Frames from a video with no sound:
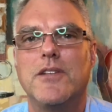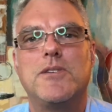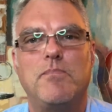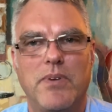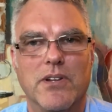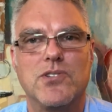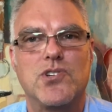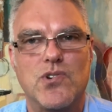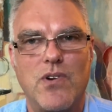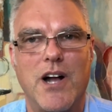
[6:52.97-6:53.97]
to build
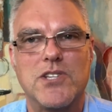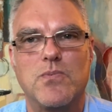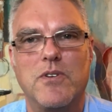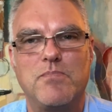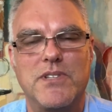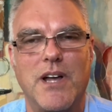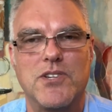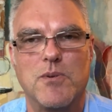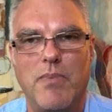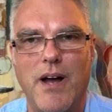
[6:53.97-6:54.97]
trust with
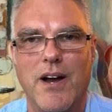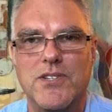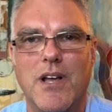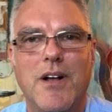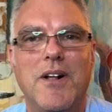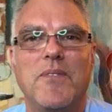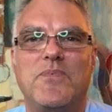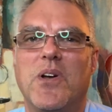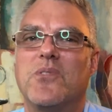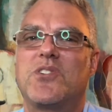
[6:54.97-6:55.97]
potential buyers.
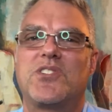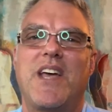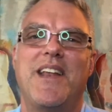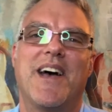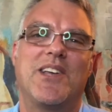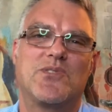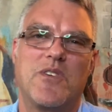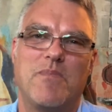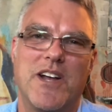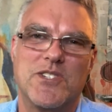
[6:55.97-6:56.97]
Don't just say nice
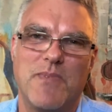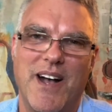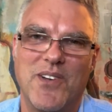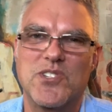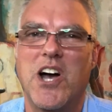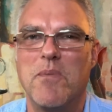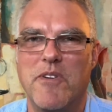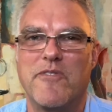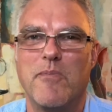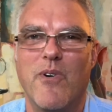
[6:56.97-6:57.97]
3-bedroom house, call
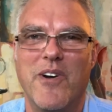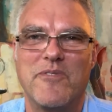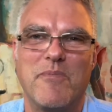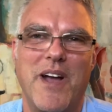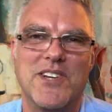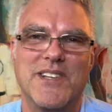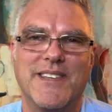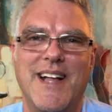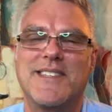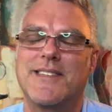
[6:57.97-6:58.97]
me for more information.
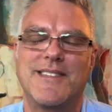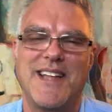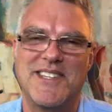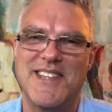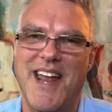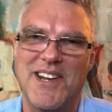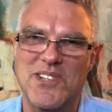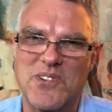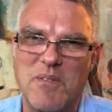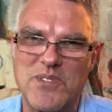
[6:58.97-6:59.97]
That's not a
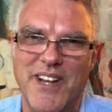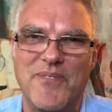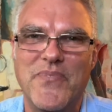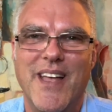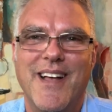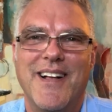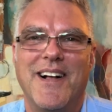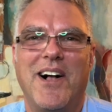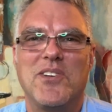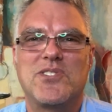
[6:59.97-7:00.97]
description.
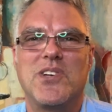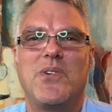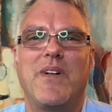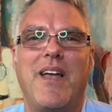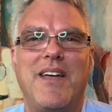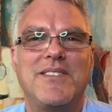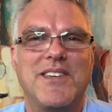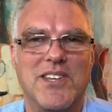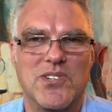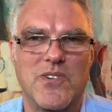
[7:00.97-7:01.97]
Also in the
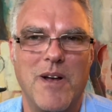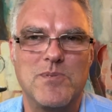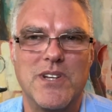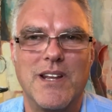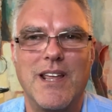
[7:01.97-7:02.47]
description,